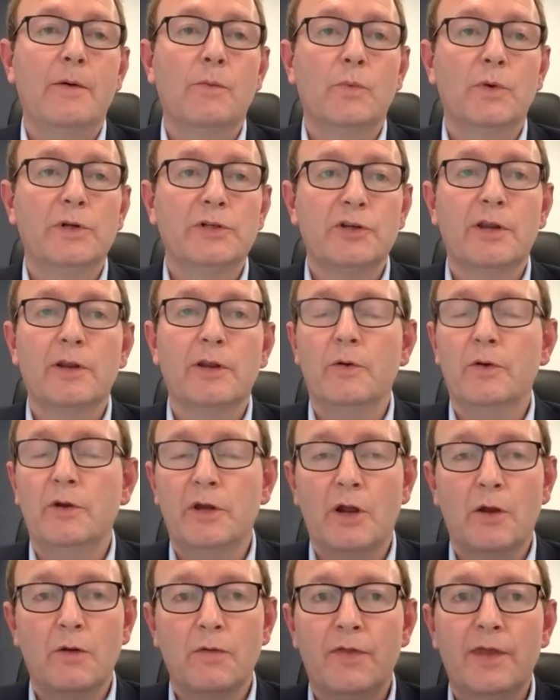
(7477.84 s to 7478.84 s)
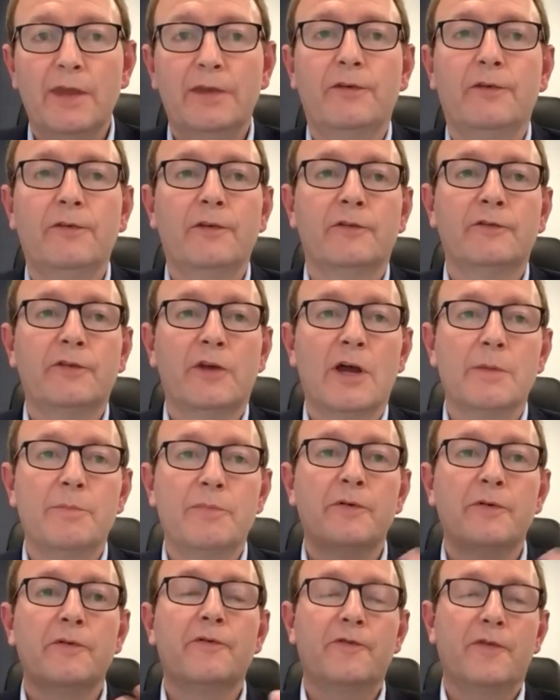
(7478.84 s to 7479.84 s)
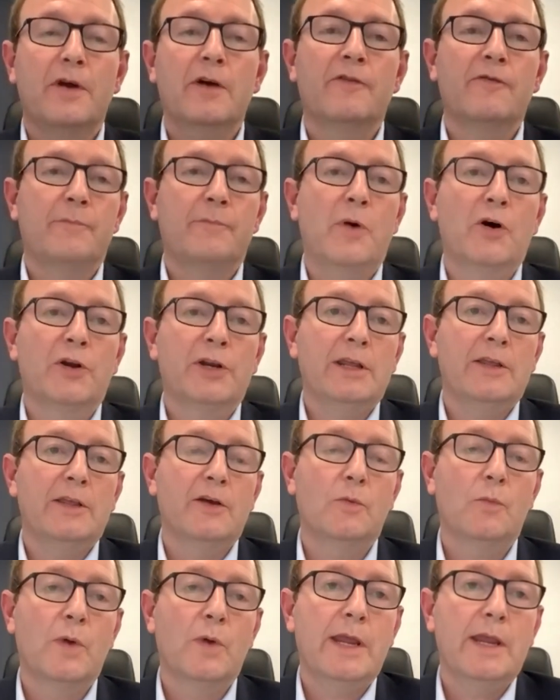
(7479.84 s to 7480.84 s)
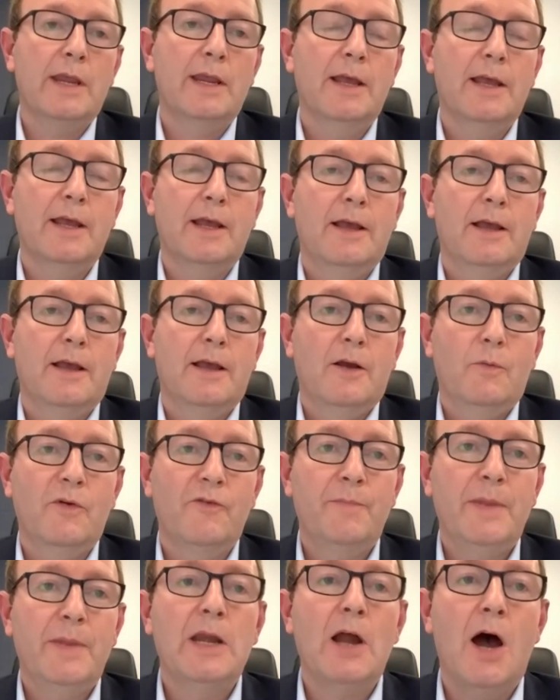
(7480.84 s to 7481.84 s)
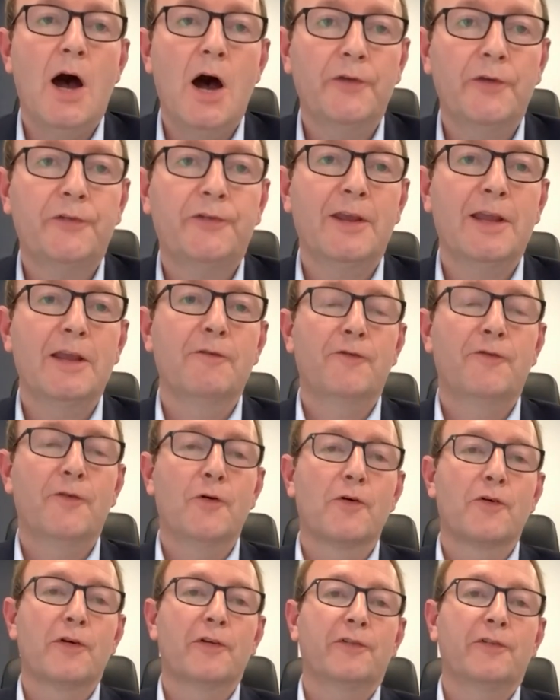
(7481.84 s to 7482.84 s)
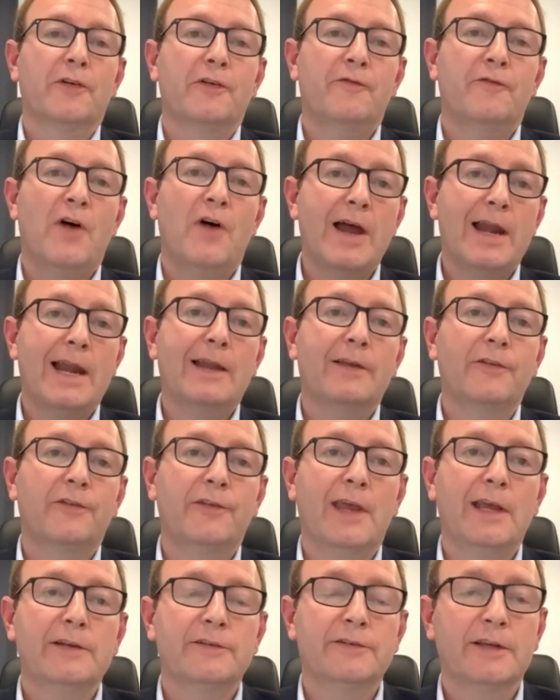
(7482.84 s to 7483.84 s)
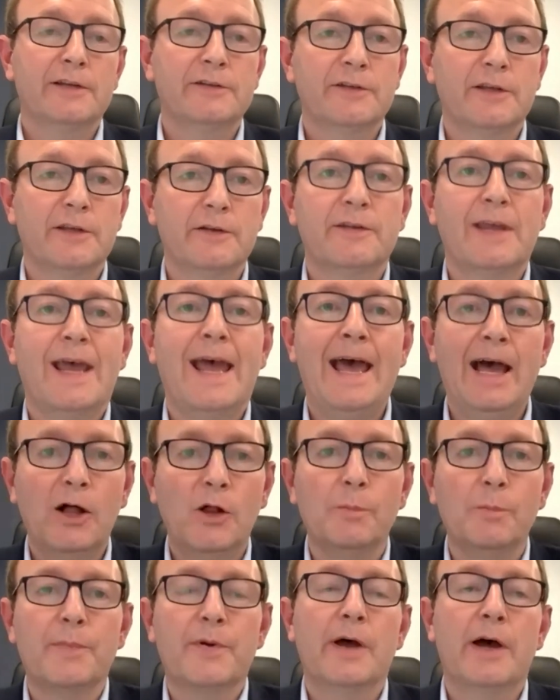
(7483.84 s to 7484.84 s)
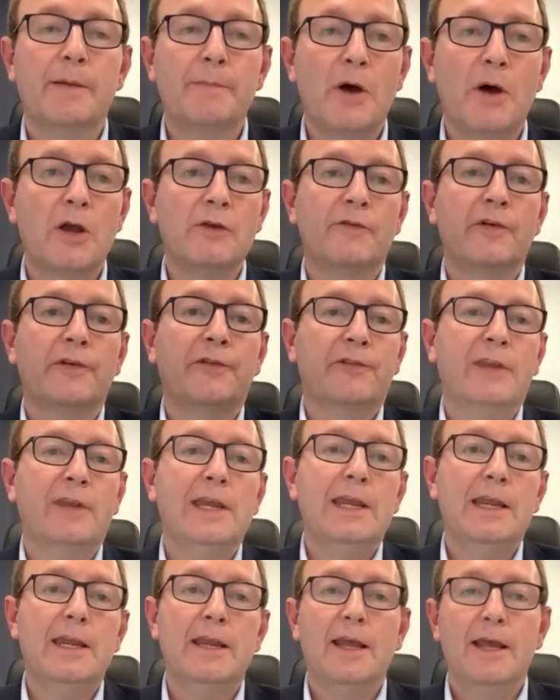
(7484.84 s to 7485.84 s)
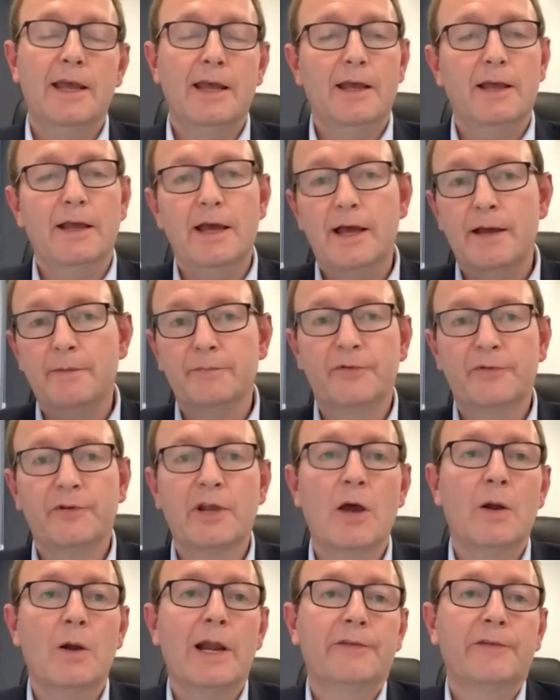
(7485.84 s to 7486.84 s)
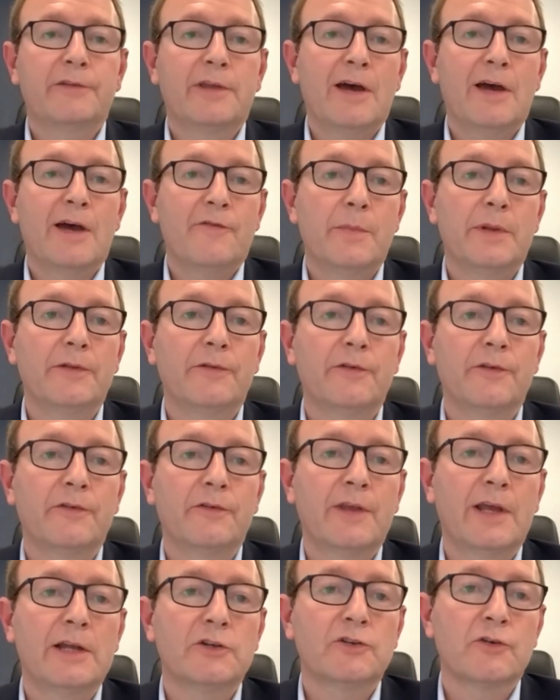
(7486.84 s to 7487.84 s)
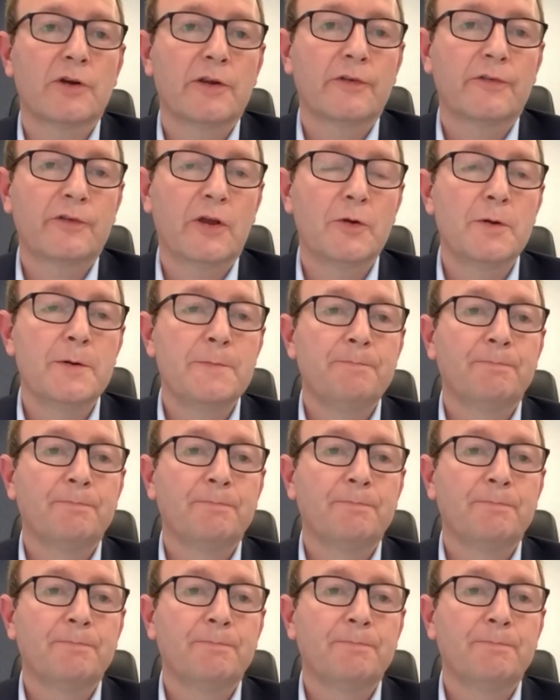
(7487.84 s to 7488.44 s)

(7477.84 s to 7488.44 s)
which, you know, this is the type of body that we've been asking for as a finance sector to help oversee, to coalesce governments, et cetera. So,